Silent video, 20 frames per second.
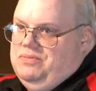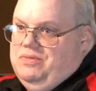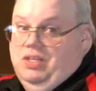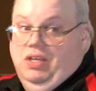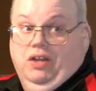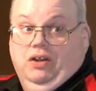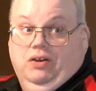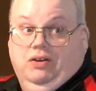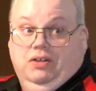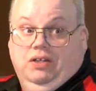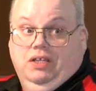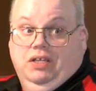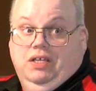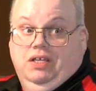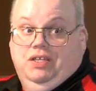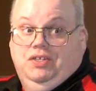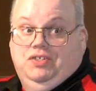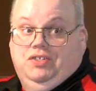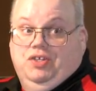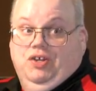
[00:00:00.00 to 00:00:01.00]
You know,
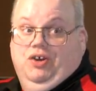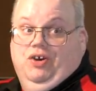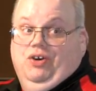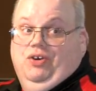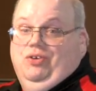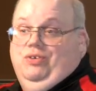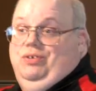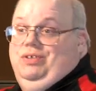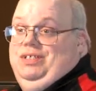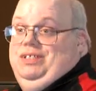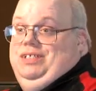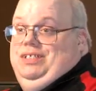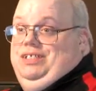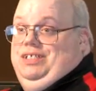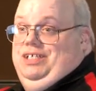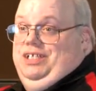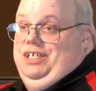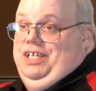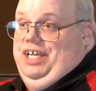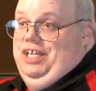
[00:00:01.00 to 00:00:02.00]
so
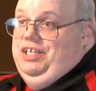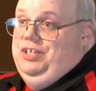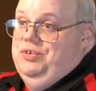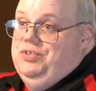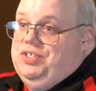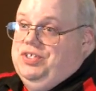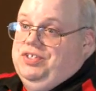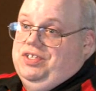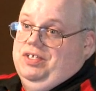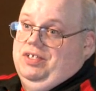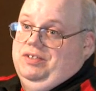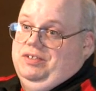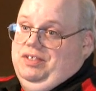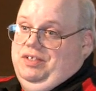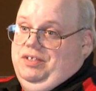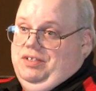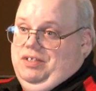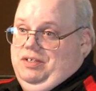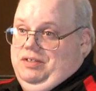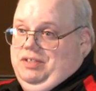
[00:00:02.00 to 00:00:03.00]
it uses the
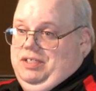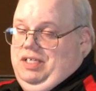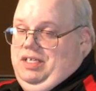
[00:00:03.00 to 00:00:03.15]
the the,